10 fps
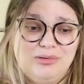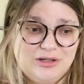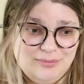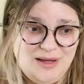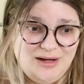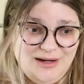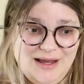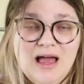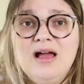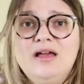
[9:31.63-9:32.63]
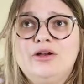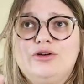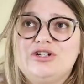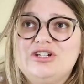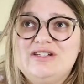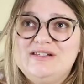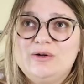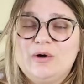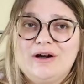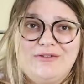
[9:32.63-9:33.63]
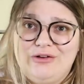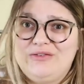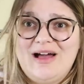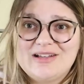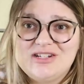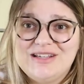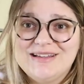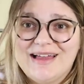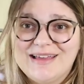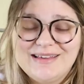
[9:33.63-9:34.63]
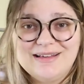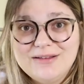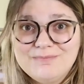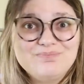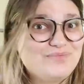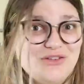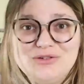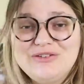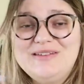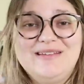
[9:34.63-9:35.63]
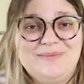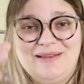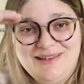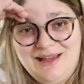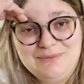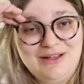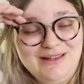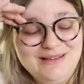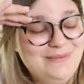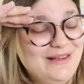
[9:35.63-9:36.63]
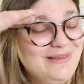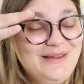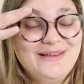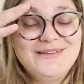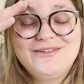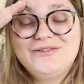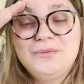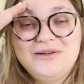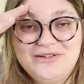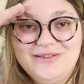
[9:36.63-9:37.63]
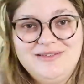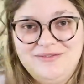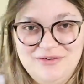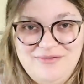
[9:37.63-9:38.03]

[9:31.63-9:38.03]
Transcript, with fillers: Burberry, Christian Dior, Versace, like you just need to spend time looking in the bins because there's so much good stuff to